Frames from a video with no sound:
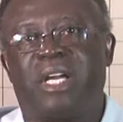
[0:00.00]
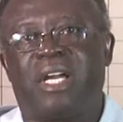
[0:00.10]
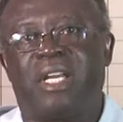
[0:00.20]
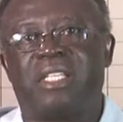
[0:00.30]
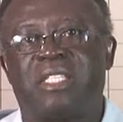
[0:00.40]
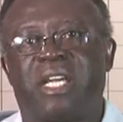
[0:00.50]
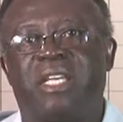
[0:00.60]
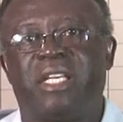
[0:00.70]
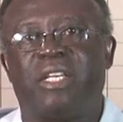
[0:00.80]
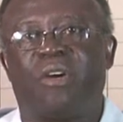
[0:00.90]

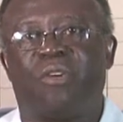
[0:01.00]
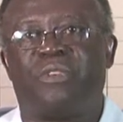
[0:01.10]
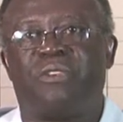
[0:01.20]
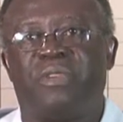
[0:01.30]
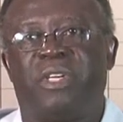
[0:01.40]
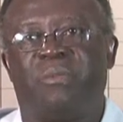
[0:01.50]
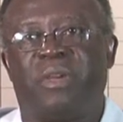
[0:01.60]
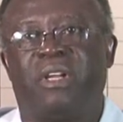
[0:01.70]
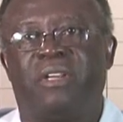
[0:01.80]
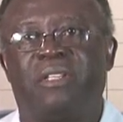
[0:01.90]
understanding of a
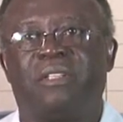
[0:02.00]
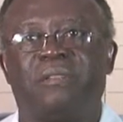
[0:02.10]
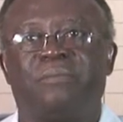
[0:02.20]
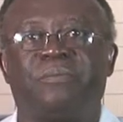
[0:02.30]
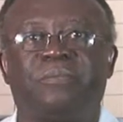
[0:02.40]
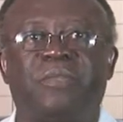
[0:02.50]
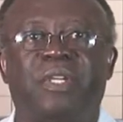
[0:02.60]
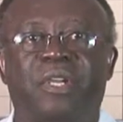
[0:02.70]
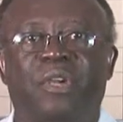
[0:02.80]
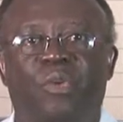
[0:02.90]
phenomenon.
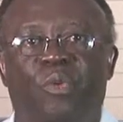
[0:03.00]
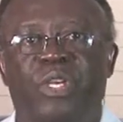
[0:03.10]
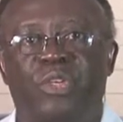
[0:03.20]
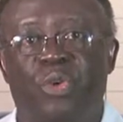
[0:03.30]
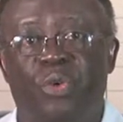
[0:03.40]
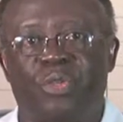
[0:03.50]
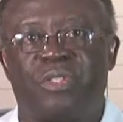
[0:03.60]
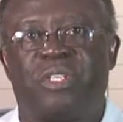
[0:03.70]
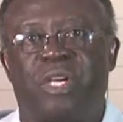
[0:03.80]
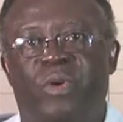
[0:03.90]
We
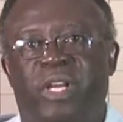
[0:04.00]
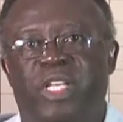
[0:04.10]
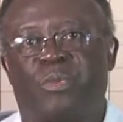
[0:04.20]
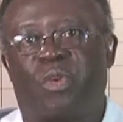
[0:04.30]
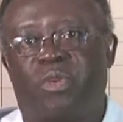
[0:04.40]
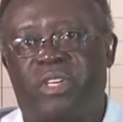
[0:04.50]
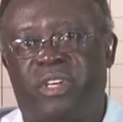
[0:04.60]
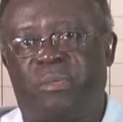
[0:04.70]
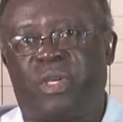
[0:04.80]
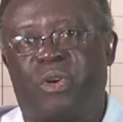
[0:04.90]
use the word
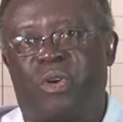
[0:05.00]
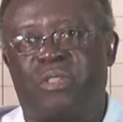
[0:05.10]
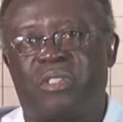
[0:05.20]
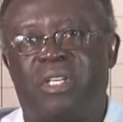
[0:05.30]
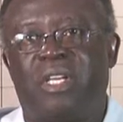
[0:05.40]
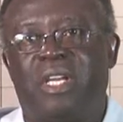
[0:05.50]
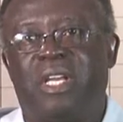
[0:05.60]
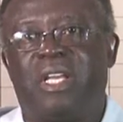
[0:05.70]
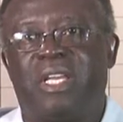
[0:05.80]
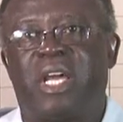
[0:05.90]
exploratory because
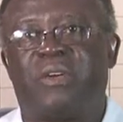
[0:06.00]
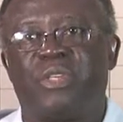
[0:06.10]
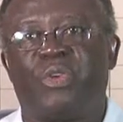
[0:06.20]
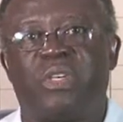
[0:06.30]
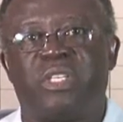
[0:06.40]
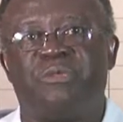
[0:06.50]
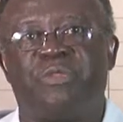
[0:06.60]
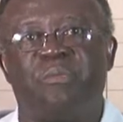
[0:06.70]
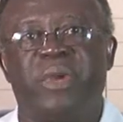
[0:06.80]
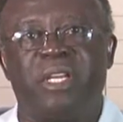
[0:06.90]
there is not
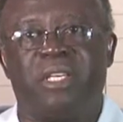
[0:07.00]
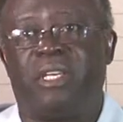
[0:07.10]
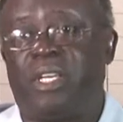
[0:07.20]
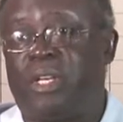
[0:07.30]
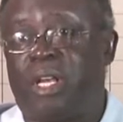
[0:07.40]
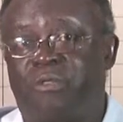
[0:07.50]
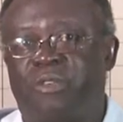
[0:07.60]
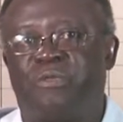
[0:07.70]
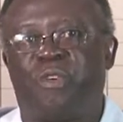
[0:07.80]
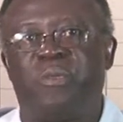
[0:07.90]
enough
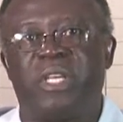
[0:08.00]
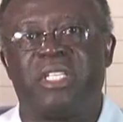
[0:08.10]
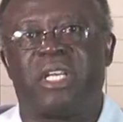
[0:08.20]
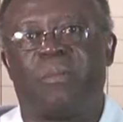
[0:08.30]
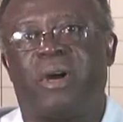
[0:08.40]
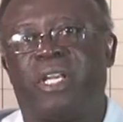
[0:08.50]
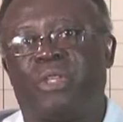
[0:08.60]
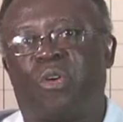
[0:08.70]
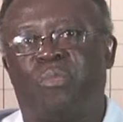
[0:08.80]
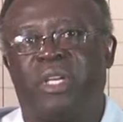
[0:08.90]
information about the
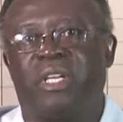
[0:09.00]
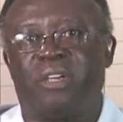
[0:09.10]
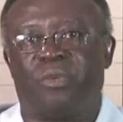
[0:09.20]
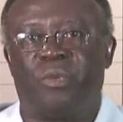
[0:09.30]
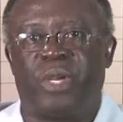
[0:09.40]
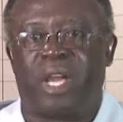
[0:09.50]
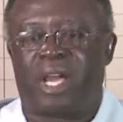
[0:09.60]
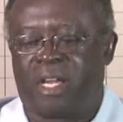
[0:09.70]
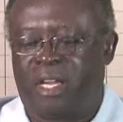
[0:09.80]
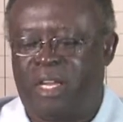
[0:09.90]
topic we
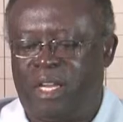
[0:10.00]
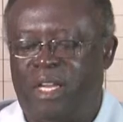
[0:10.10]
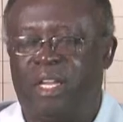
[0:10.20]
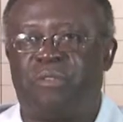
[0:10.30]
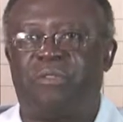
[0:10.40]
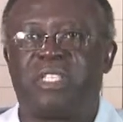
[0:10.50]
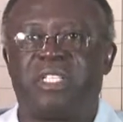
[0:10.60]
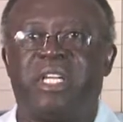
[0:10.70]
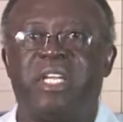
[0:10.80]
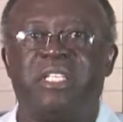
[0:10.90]
are
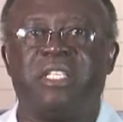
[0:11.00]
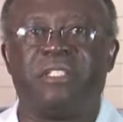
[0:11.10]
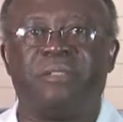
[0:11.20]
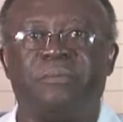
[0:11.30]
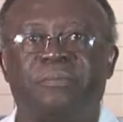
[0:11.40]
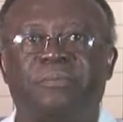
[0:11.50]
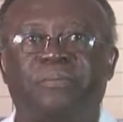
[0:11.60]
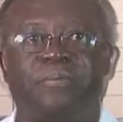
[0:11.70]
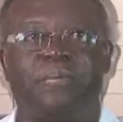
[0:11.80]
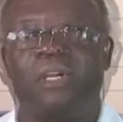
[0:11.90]
investigating.
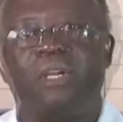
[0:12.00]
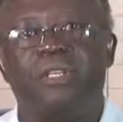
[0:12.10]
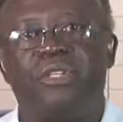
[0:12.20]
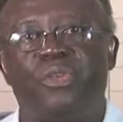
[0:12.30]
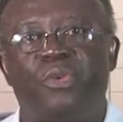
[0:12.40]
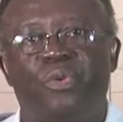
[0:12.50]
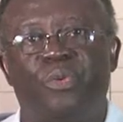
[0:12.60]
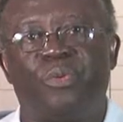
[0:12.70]
2,